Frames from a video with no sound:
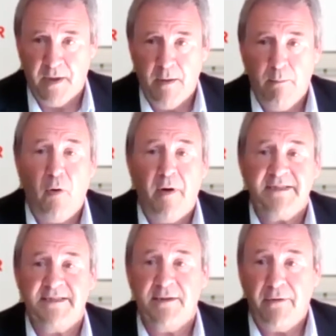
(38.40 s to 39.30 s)
More
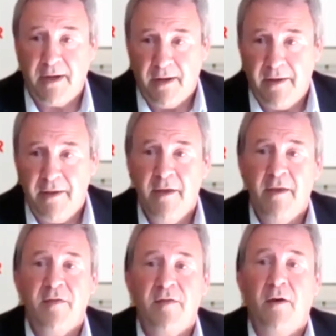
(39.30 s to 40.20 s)
historically,
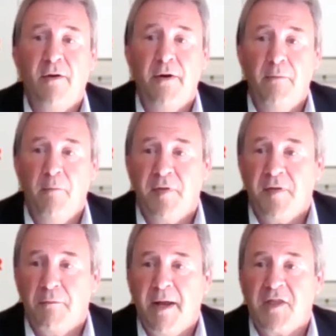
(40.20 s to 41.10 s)
Sara was
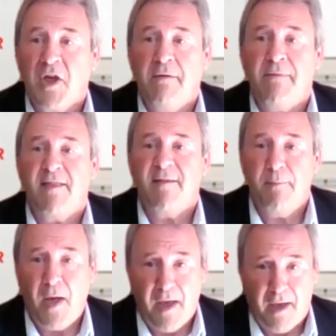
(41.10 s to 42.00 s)
director of
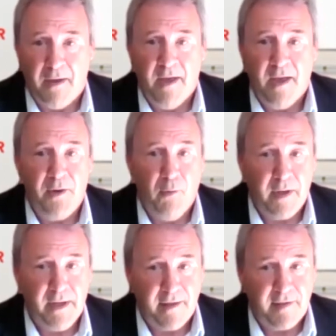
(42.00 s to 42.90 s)
Inspire, an
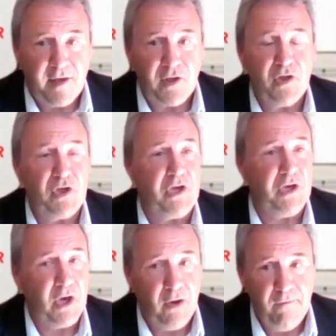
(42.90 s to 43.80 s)
organization she
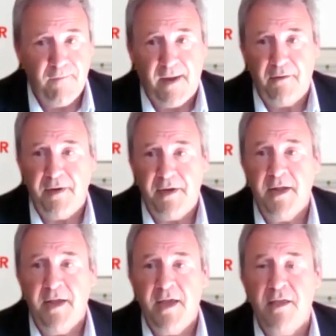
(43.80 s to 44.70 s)
co-founded
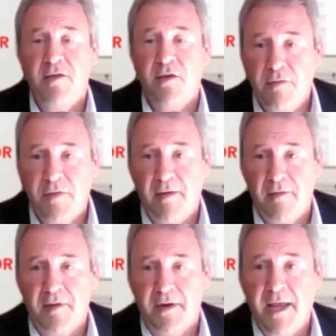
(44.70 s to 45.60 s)
in
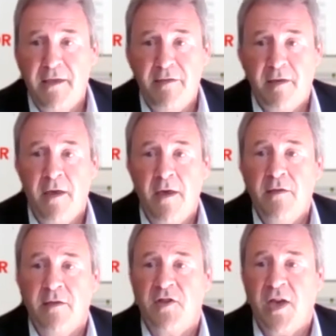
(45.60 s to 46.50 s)
2008
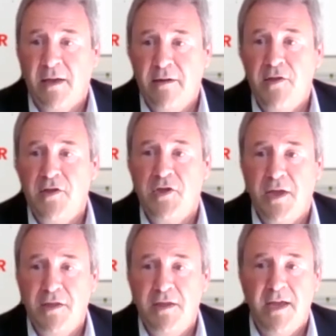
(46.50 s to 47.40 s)
to challenge
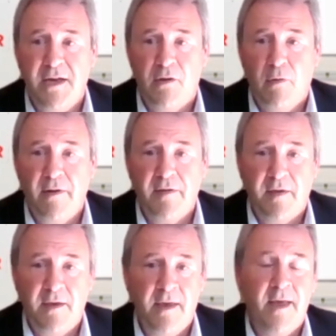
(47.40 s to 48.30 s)
gender
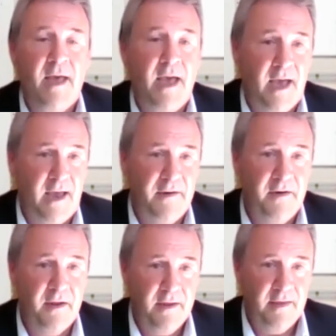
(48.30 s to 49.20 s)
inequality
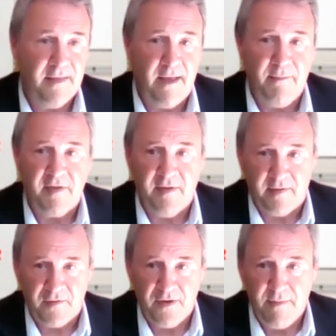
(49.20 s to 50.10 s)
and Islamist
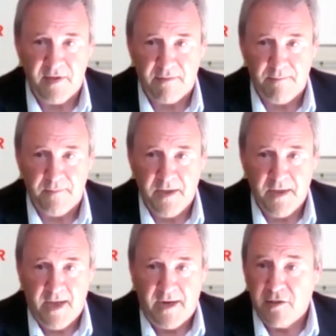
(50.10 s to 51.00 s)
extremism.
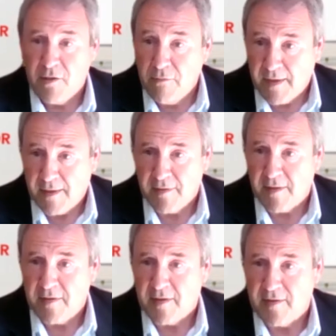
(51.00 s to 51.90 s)
And in
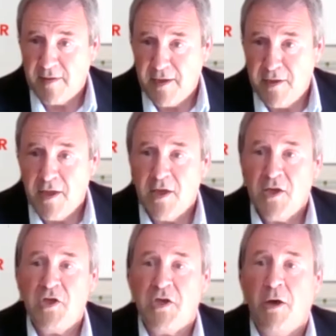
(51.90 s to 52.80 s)
2016,
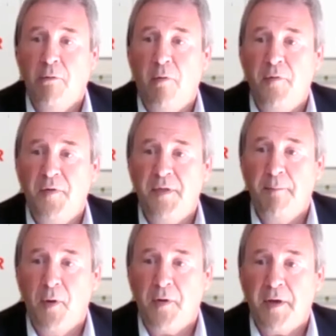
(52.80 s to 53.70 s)
she co-authored the
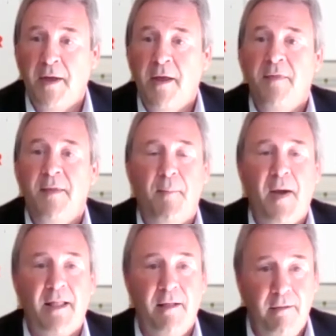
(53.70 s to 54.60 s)
book, The
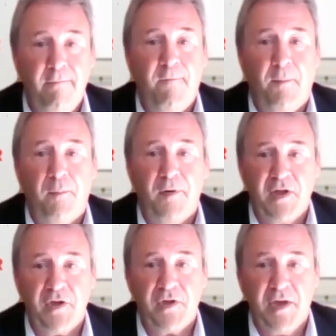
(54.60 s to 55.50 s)
Battle for
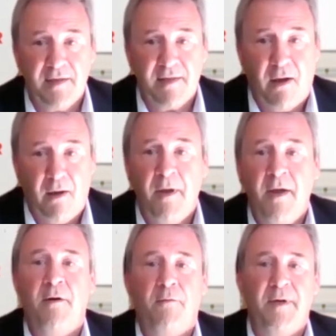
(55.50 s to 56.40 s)
British Islam,
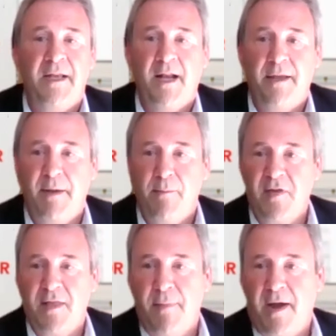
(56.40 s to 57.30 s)
Reclaiming
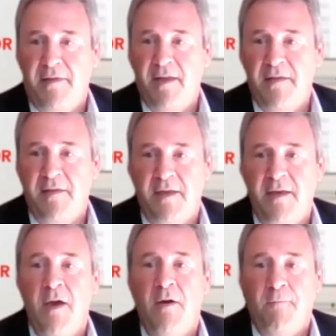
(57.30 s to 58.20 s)
Muslim
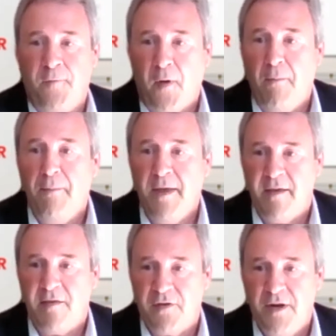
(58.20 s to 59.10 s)
Identity from
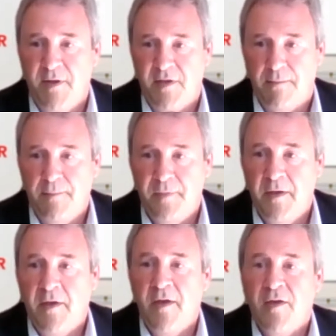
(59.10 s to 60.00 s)
Extremism.
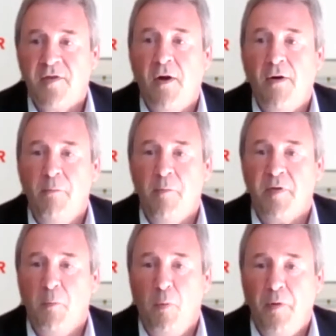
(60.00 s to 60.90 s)
Sara was
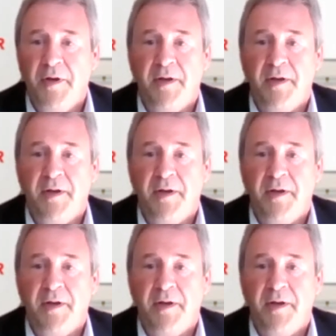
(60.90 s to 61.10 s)
awarded a